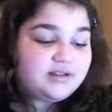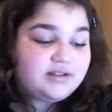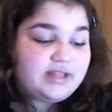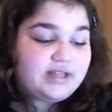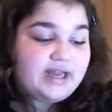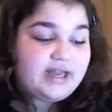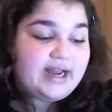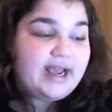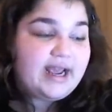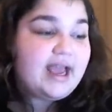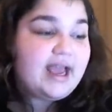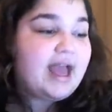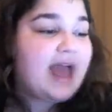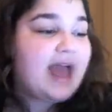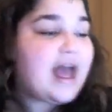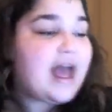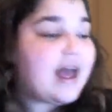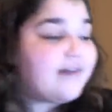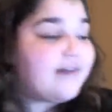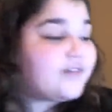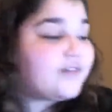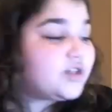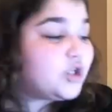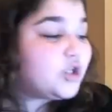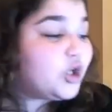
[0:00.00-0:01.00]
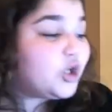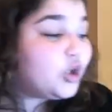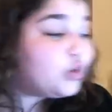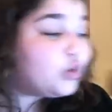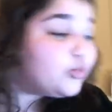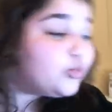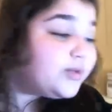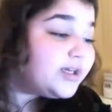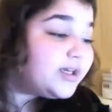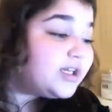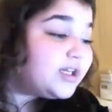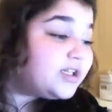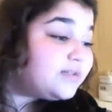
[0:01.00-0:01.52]
Then I have
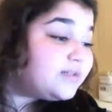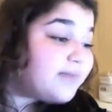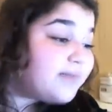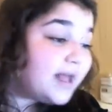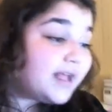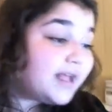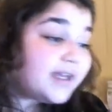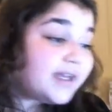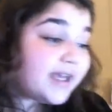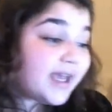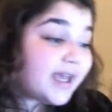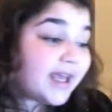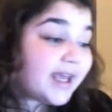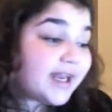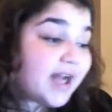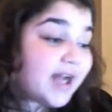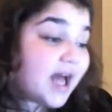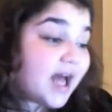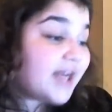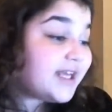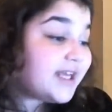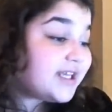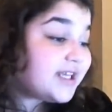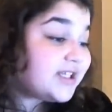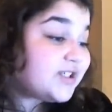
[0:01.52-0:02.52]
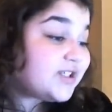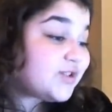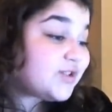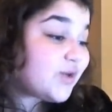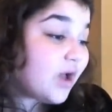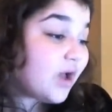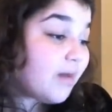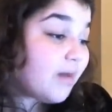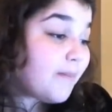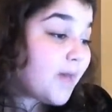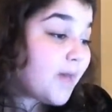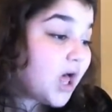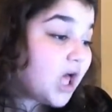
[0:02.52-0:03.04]
oatmeal, milk, and honey
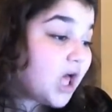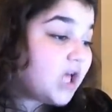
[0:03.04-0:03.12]
scrub.